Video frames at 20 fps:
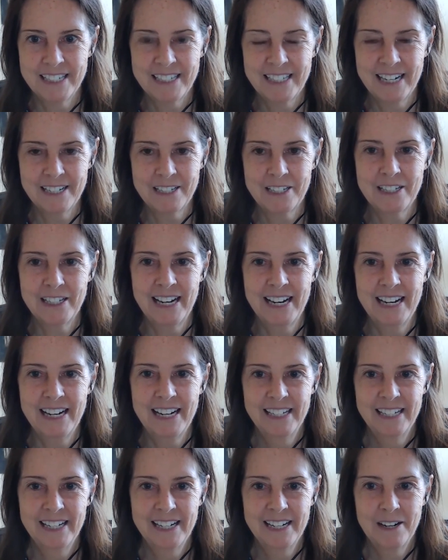It's
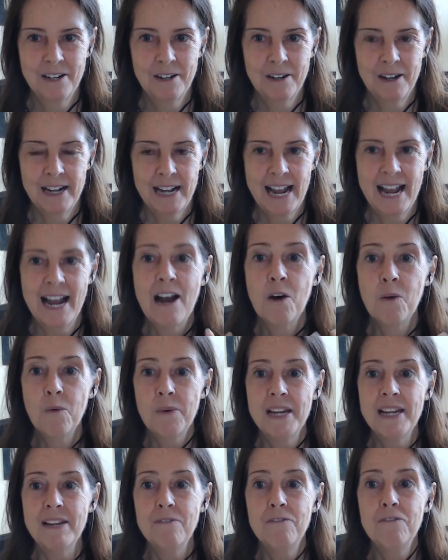actually how we